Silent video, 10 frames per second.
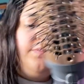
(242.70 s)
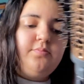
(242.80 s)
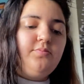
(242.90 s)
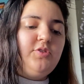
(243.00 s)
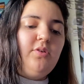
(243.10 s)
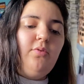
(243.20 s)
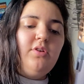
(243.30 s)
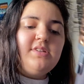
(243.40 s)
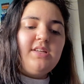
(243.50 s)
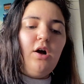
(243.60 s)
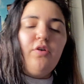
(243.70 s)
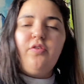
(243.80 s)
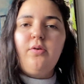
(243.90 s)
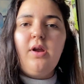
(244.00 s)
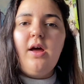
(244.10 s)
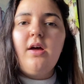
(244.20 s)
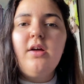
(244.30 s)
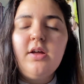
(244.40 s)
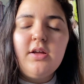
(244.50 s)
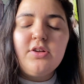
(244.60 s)
so I'm going to start off on it.
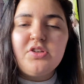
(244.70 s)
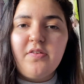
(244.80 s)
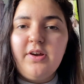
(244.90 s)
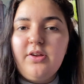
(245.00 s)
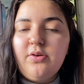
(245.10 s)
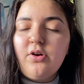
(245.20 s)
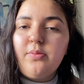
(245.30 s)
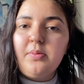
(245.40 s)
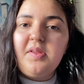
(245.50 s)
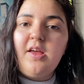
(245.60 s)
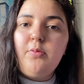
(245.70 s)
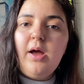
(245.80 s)
Sorry, you're not going to be able to hear me.